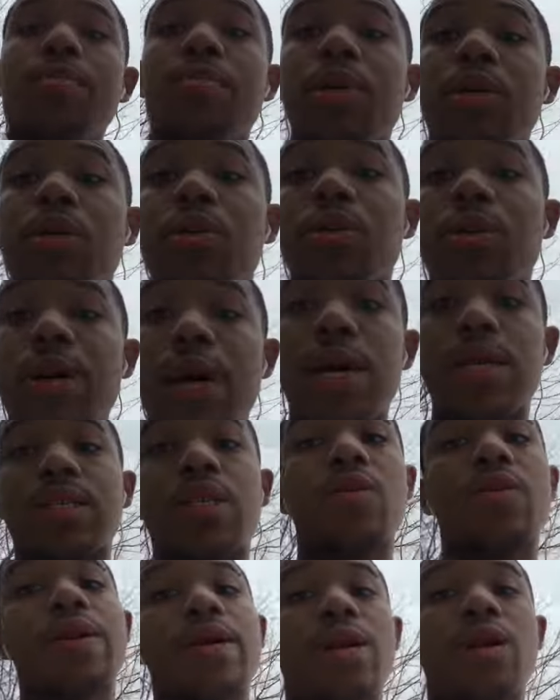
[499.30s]
make sure you guys
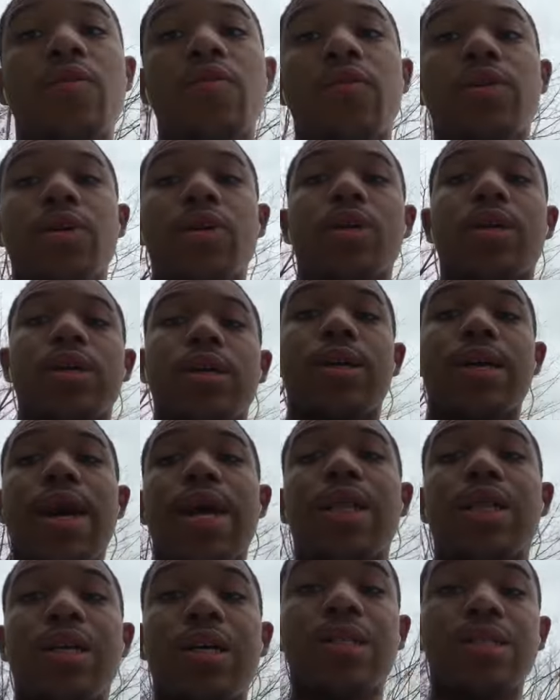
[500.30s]
go head over to
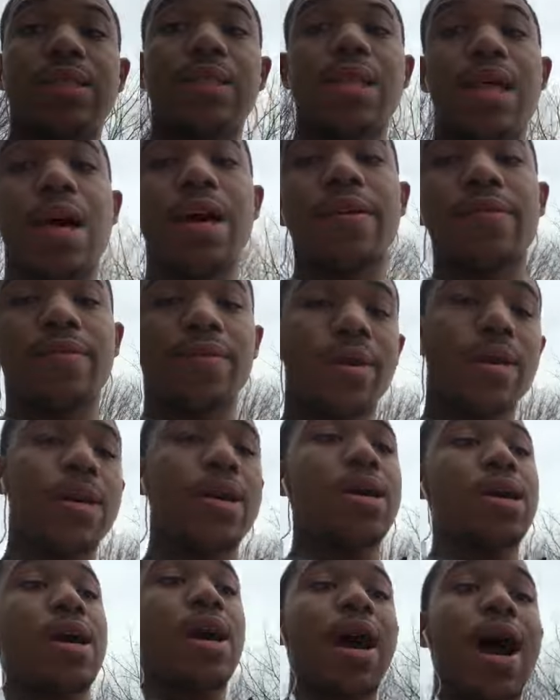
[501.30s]
Calon's Life.
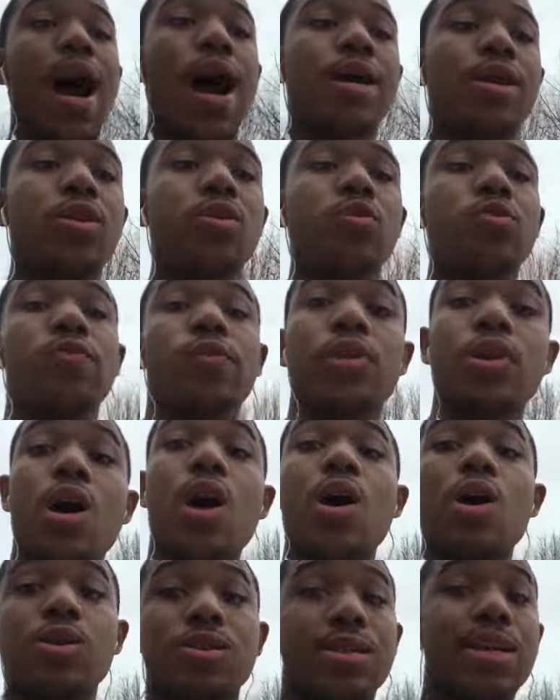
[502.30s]
I do
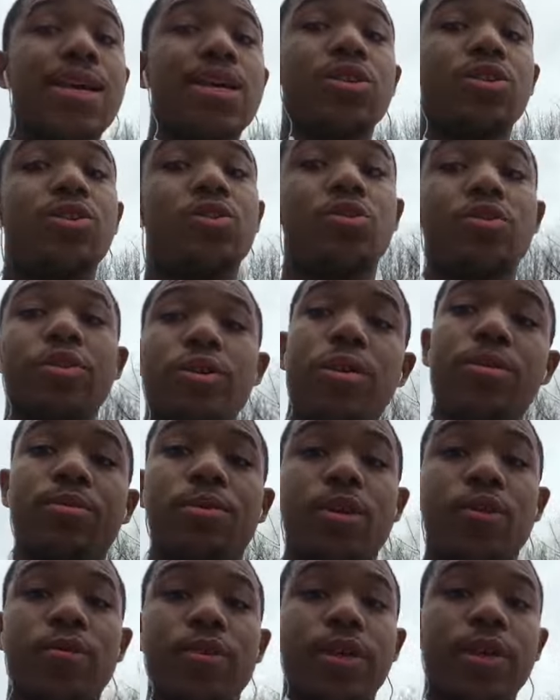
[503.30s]
vlogs and
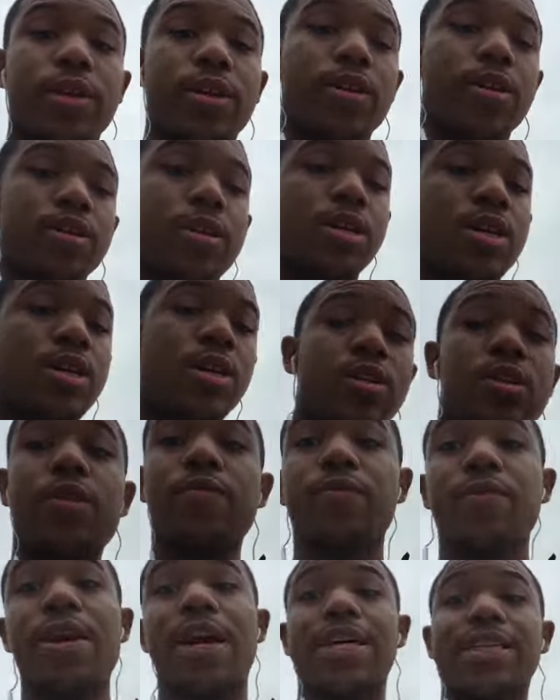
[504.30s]
streams over there.
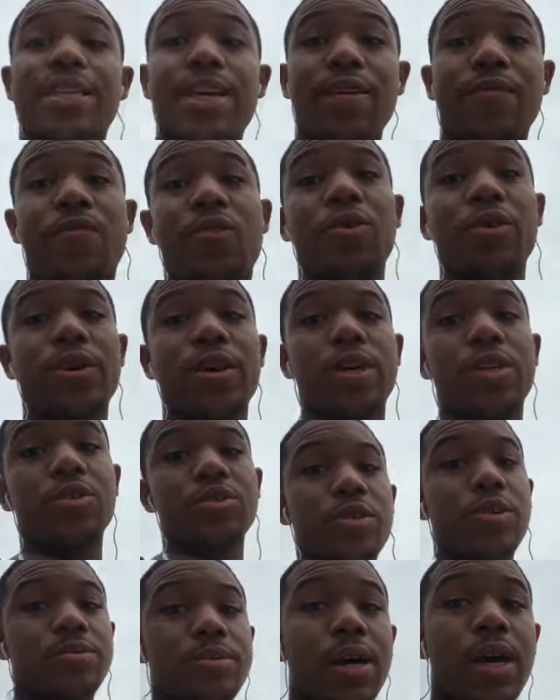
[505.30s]
So if you guys like Fortnite
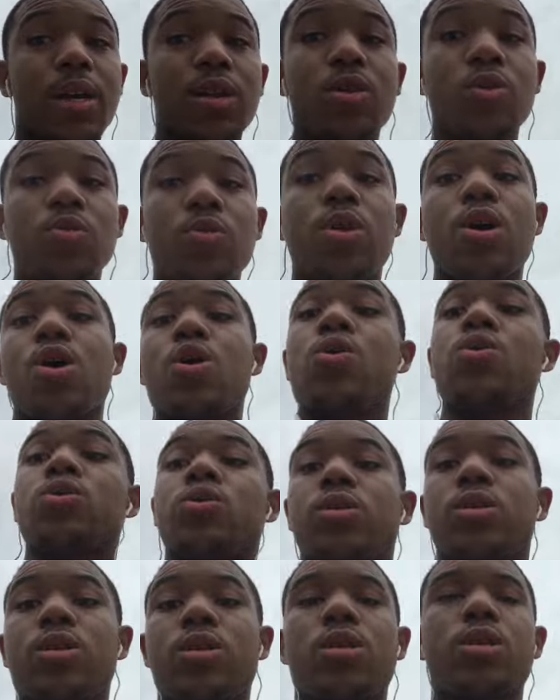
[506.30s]
streams, I do
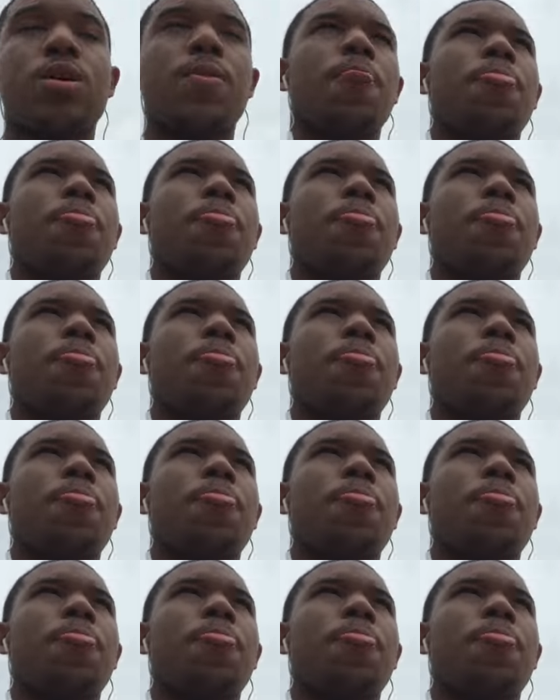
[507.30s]
those.